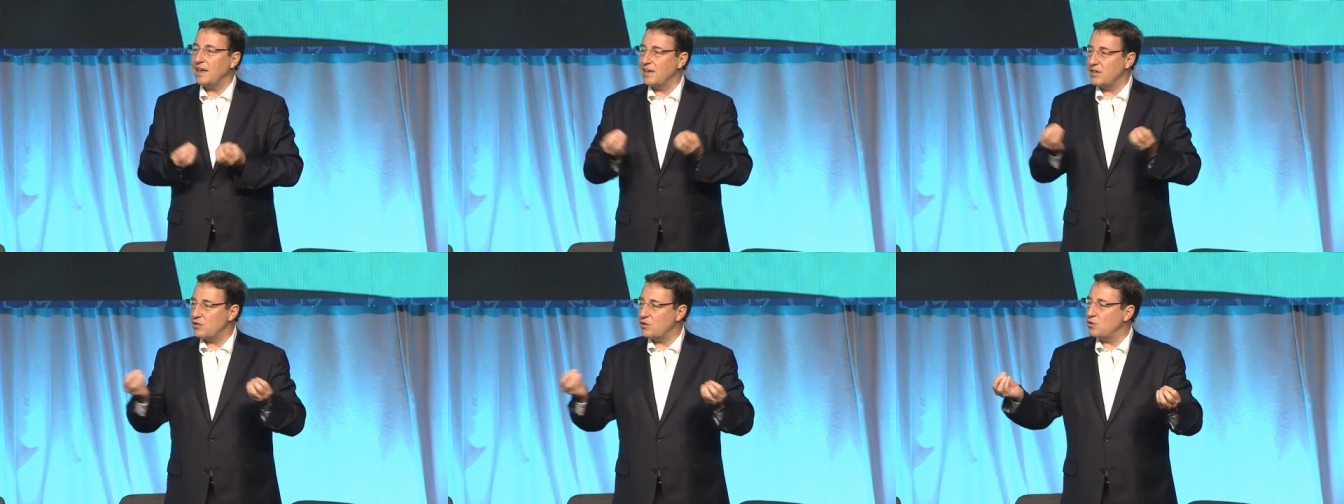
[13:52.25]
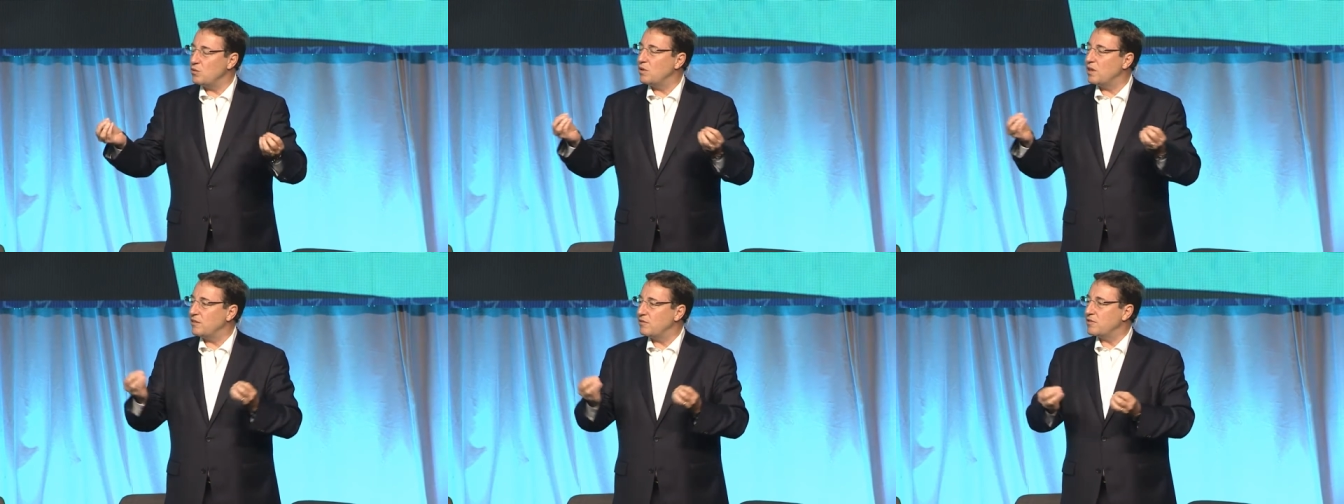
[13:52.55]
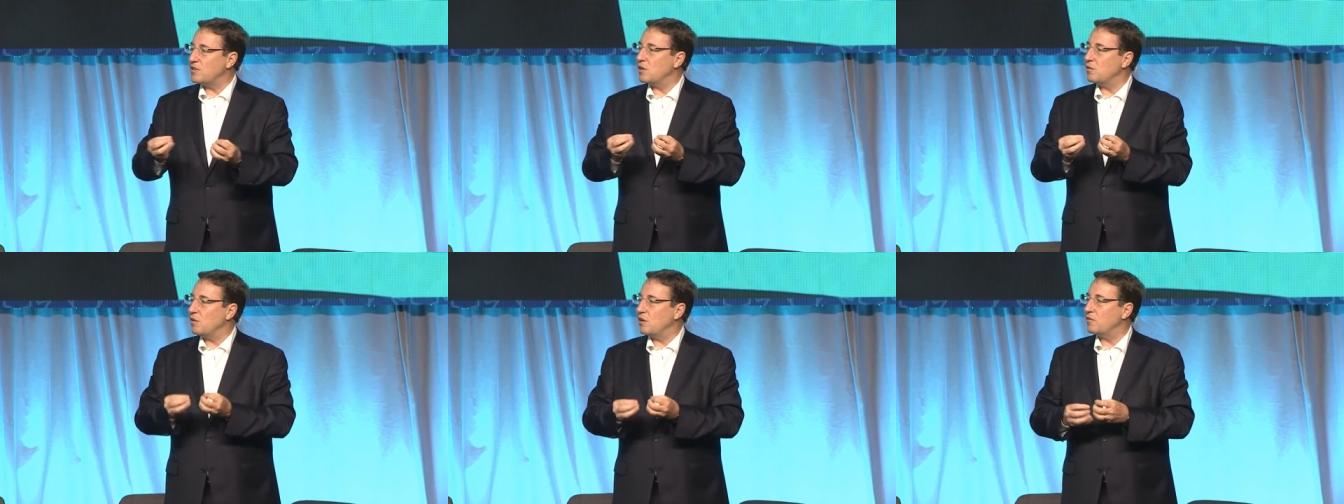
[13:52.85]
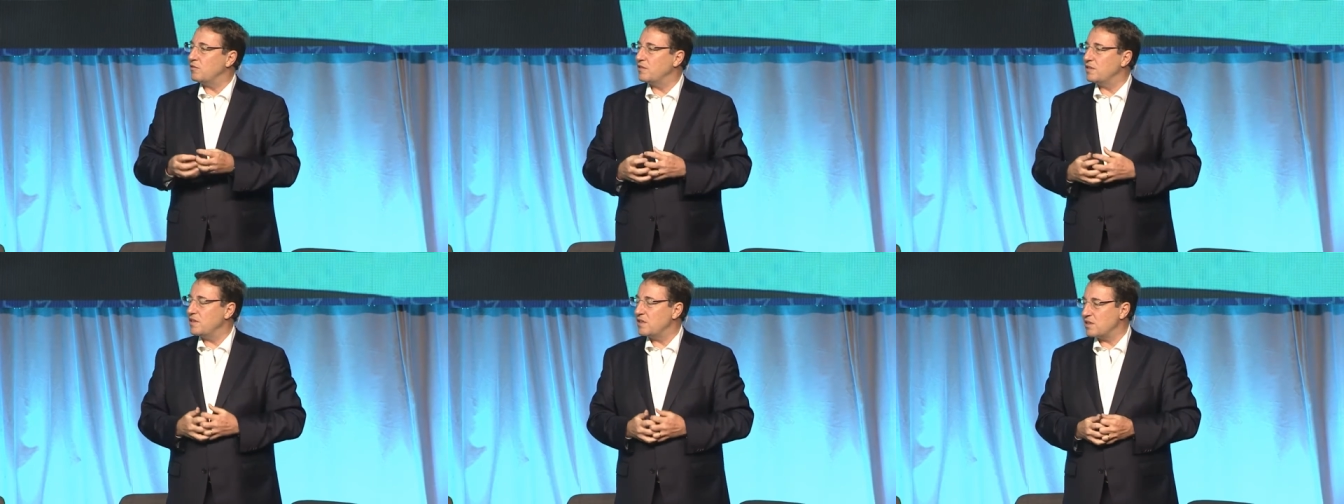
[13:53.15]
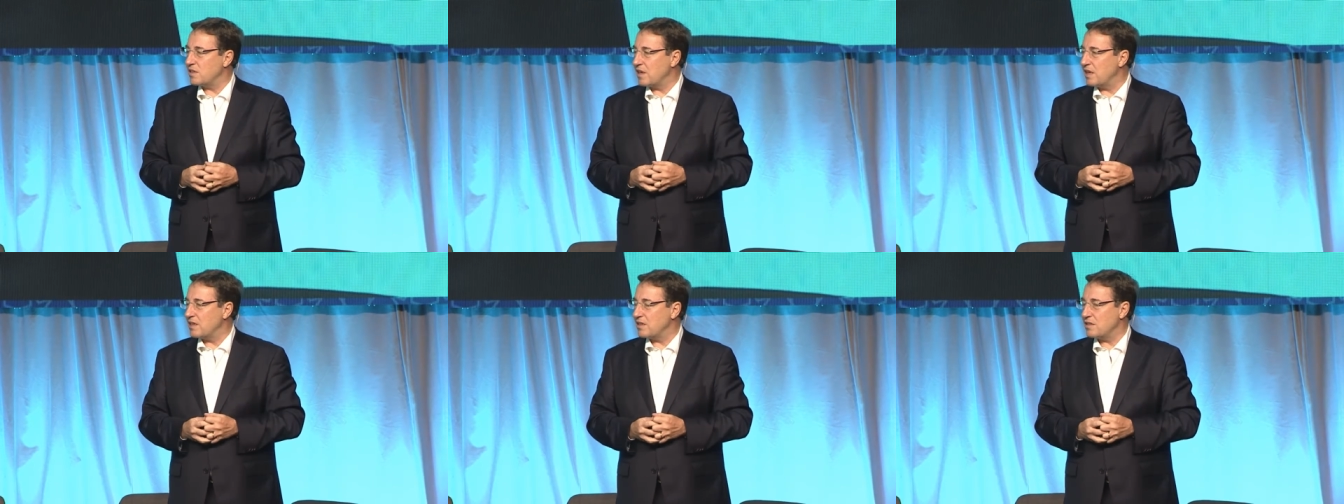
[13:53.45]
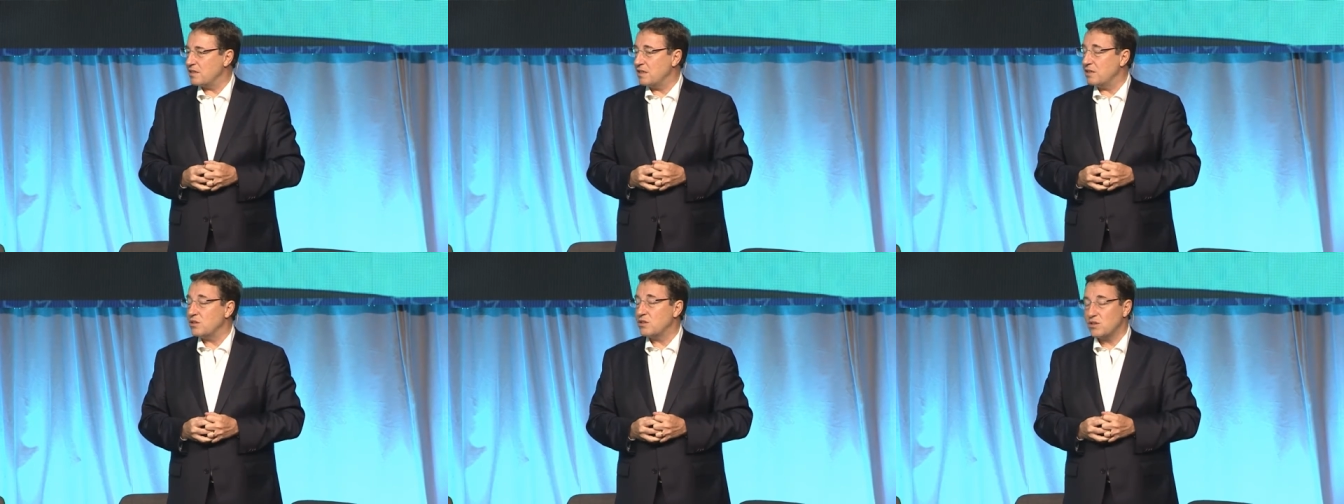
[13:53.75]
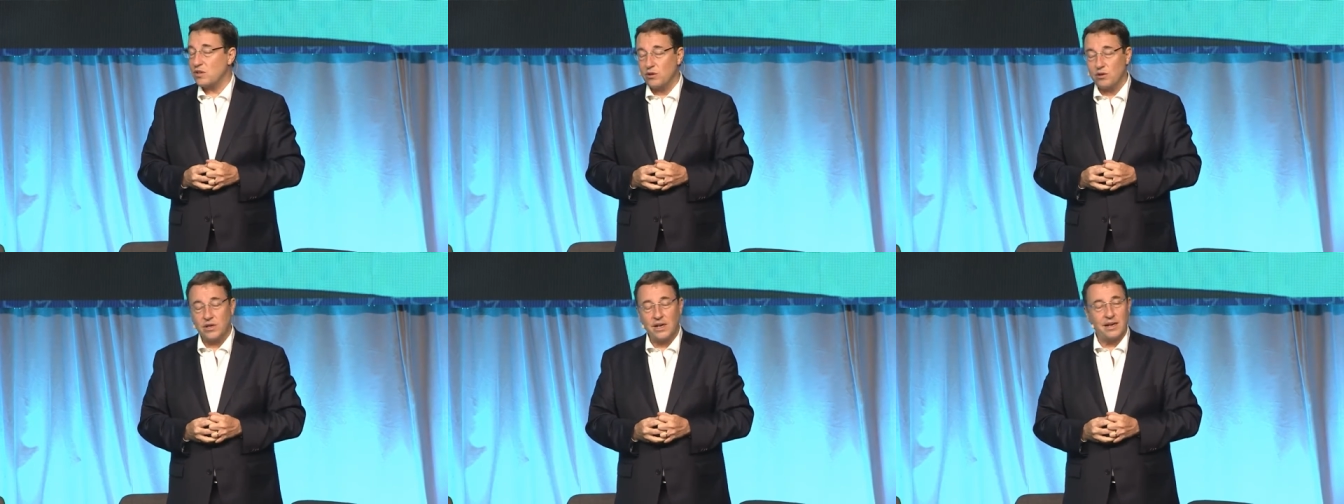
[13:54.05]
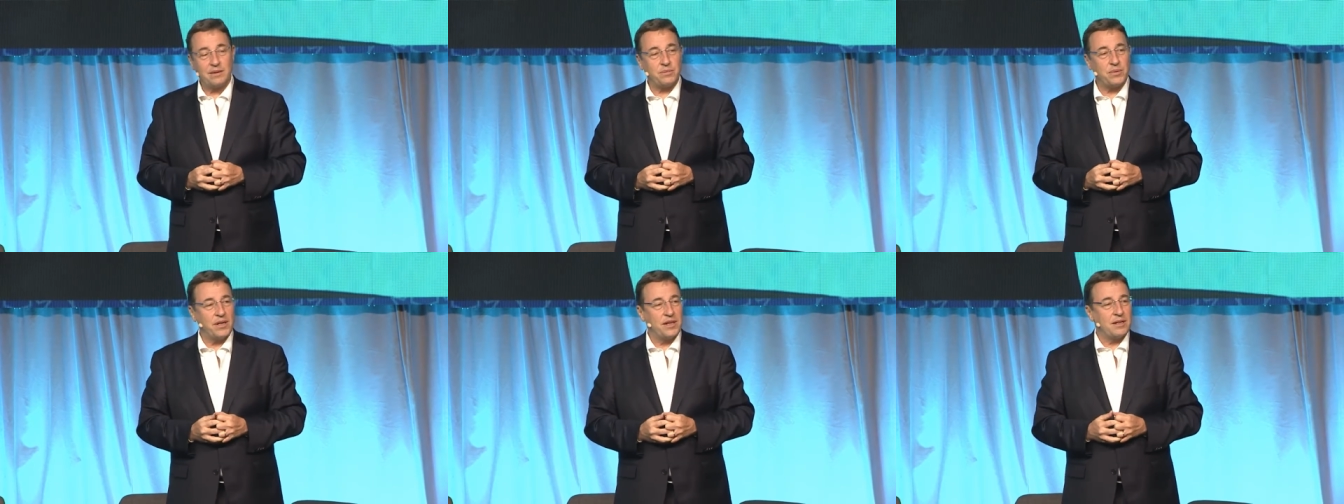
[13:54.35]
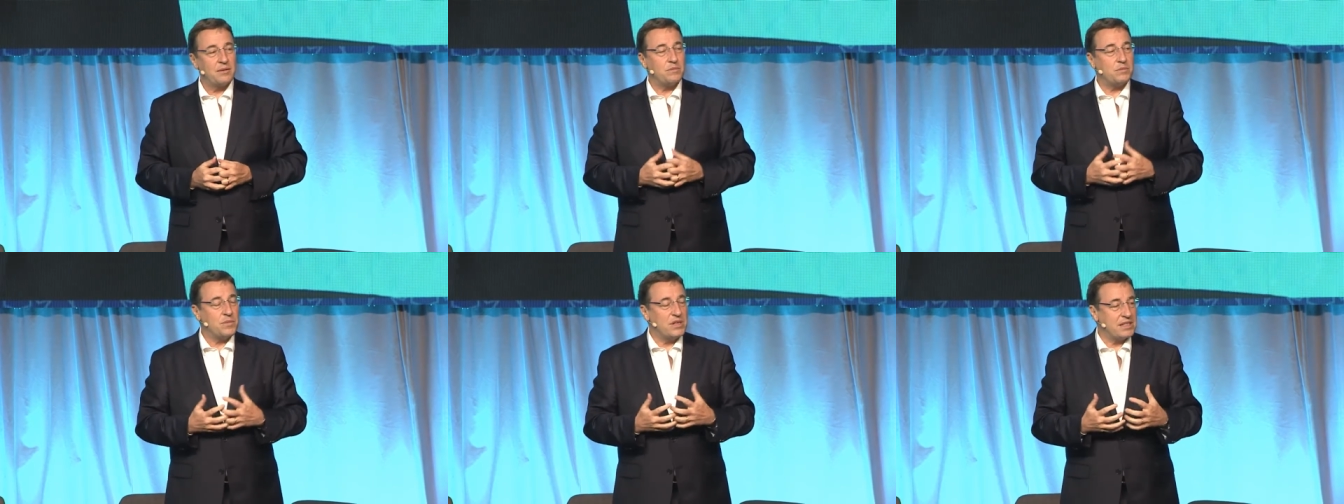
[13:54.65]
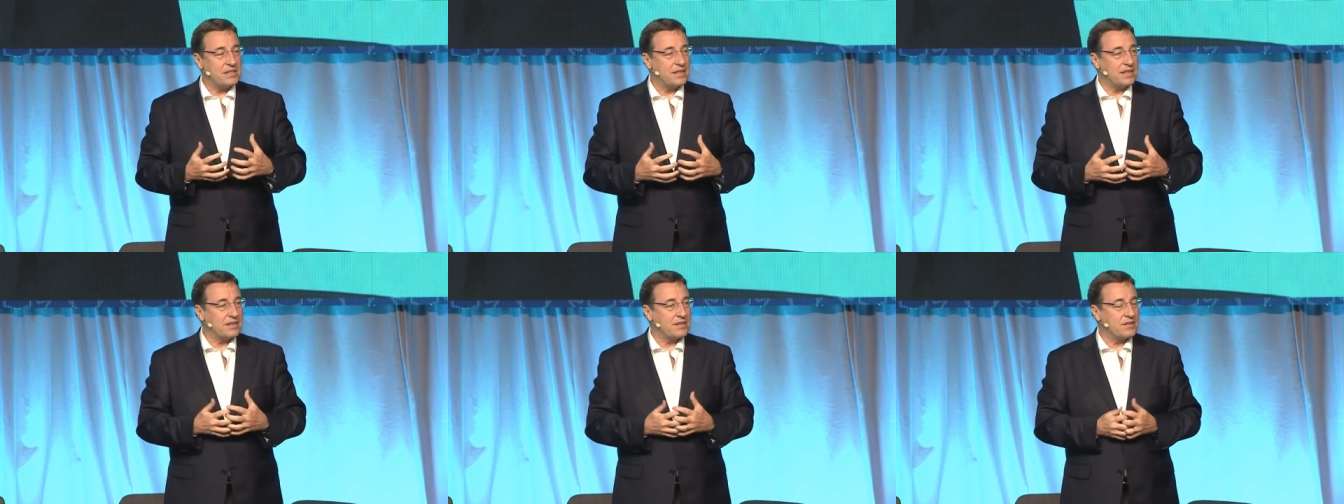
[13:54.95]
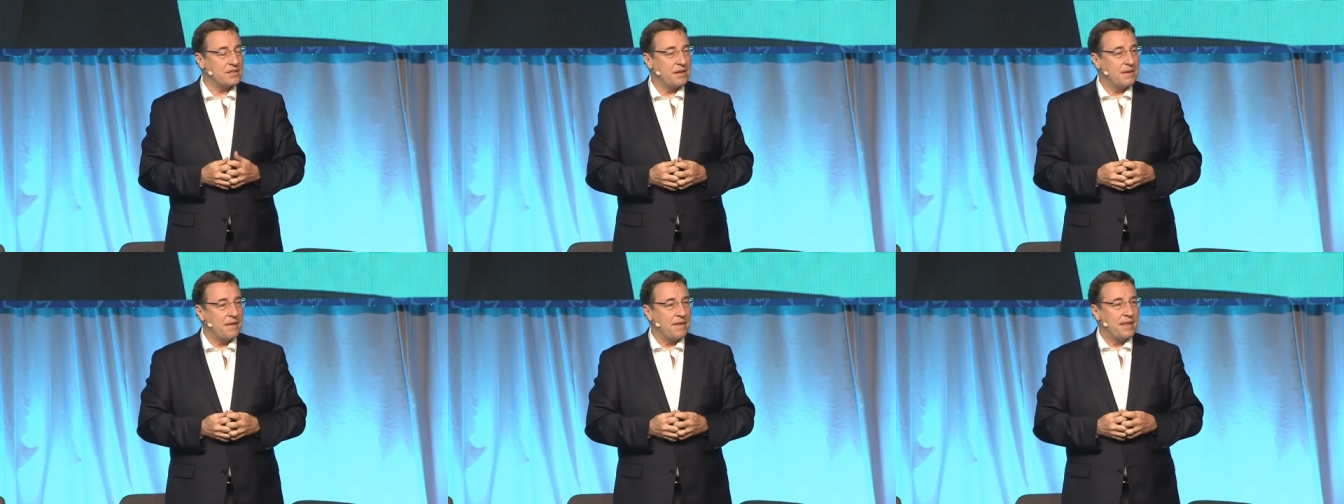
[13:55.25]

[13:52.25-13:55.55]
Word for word: as you have so often discussed in SOCAP meetings,